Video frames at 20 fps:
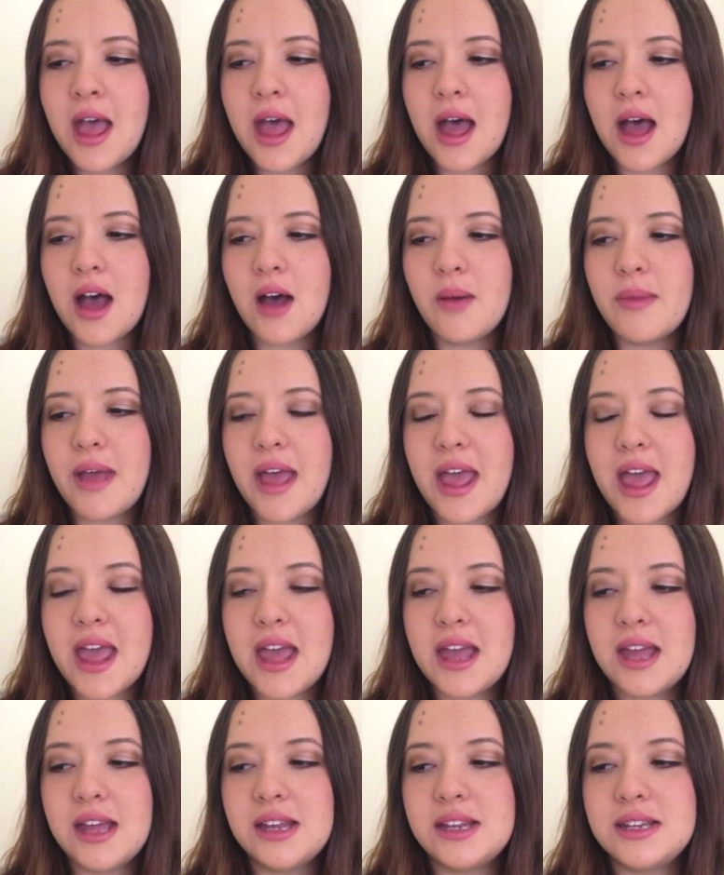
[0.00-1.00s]

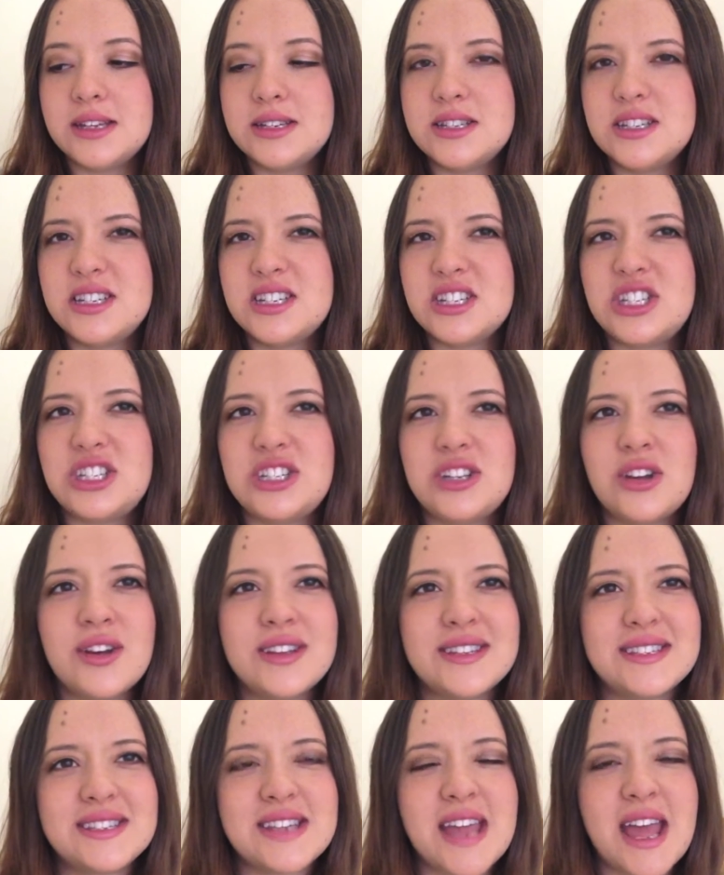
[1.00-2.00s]
And
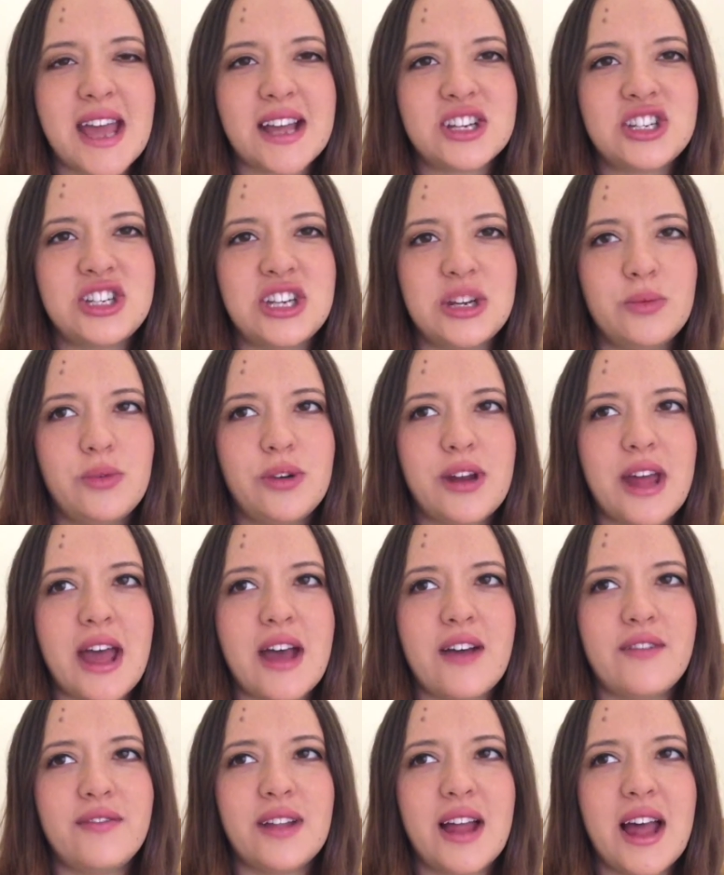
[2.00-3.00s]
her snack, she would
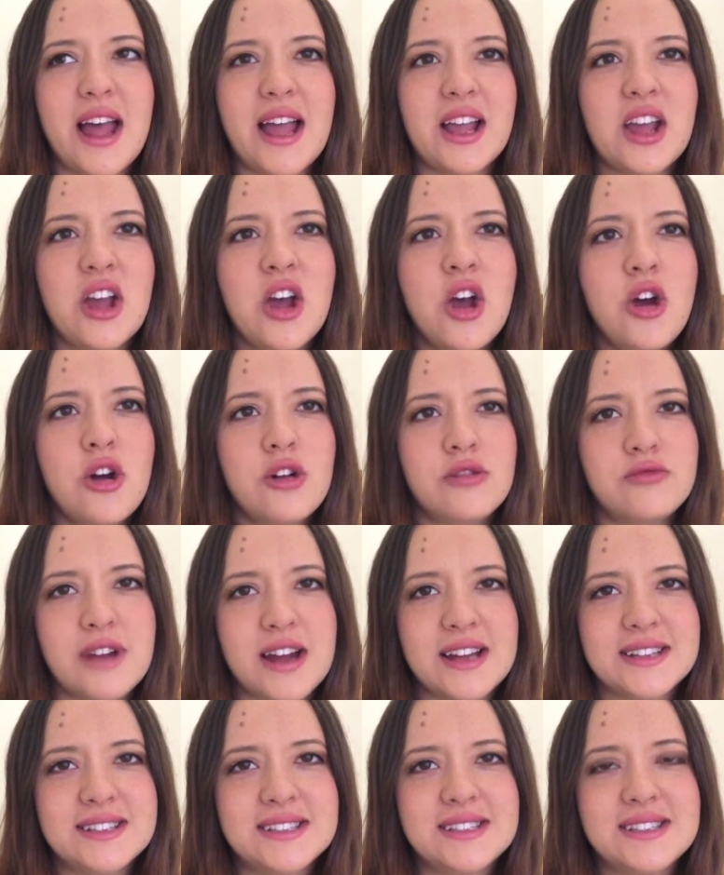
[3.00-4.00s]
have like
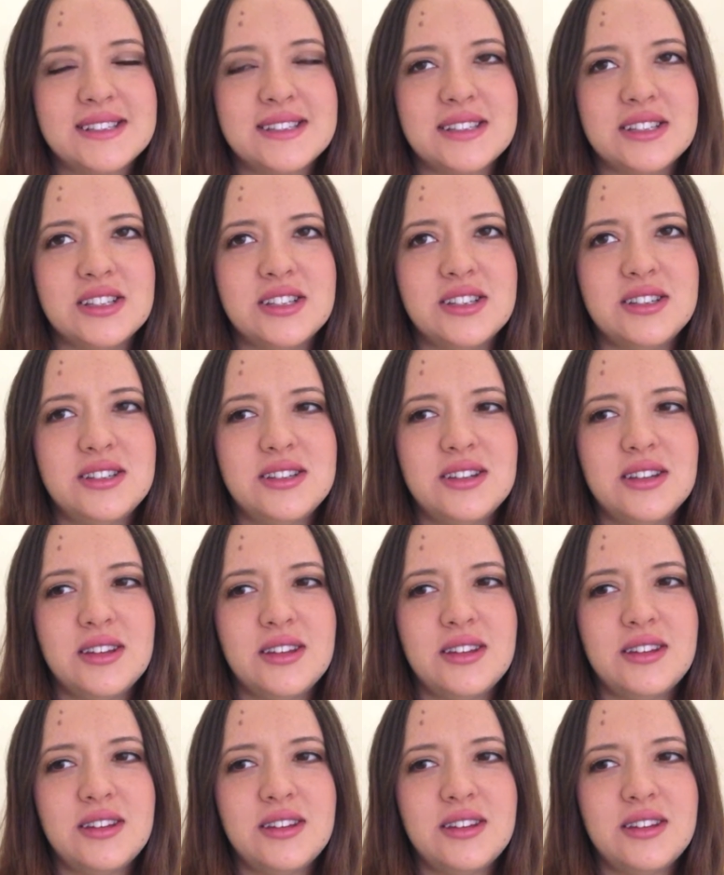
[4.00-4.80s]
rusks, and